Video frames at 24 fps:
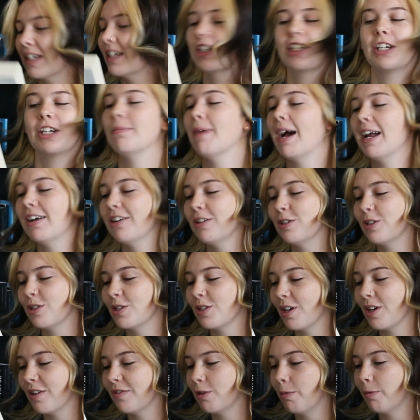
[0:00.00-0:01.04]
She might not
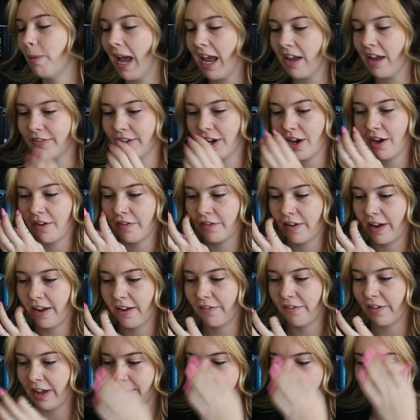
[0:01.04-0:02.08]
deserve to pay for her
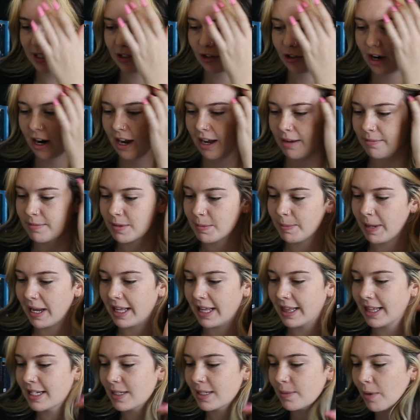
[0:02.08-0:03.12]
family's crimes, but
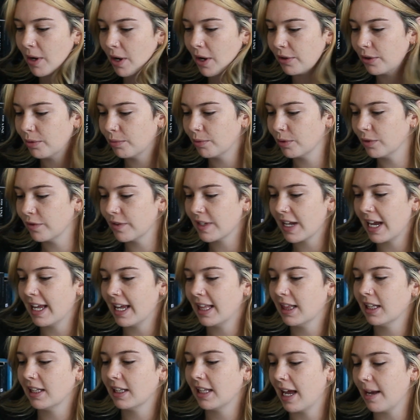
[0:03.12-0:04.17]
in this world the wolves
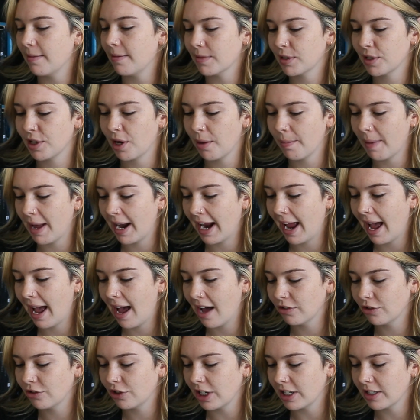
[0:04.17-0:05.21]
eat the lambs no matter
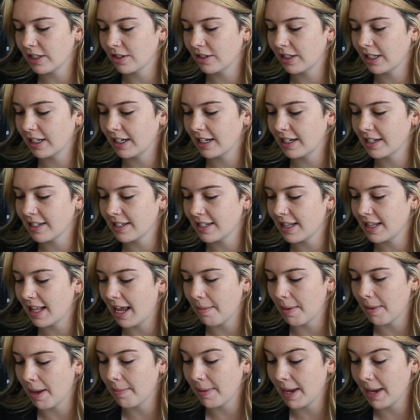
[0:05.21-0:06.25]
how gentle and innocent they
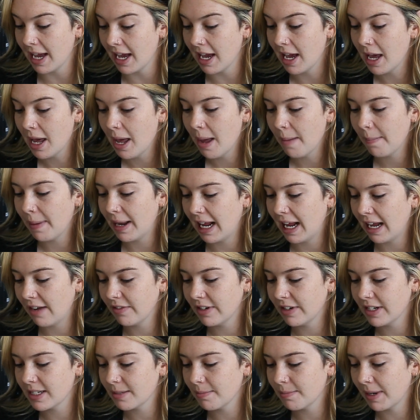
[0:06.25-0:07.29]
may be. But
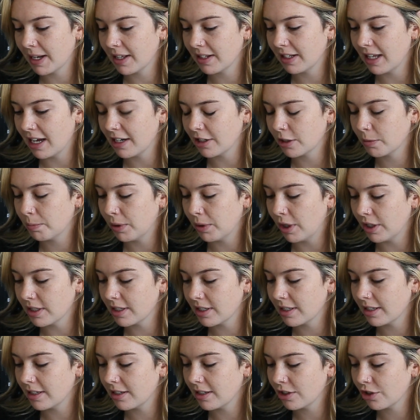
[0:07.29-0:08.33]
even as Mikolaj
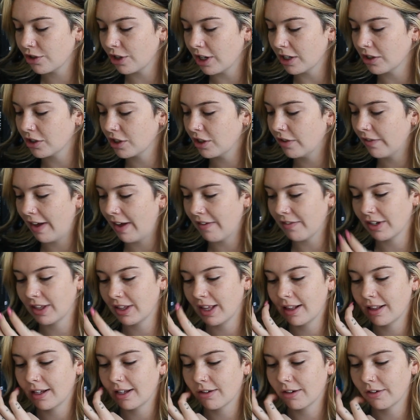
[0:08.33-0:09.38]
plots the destruction of
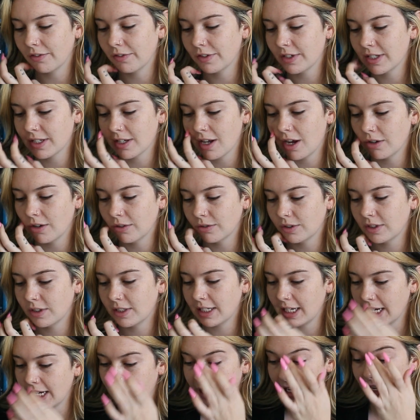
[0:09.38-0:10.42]
everything the Griffins hold dear,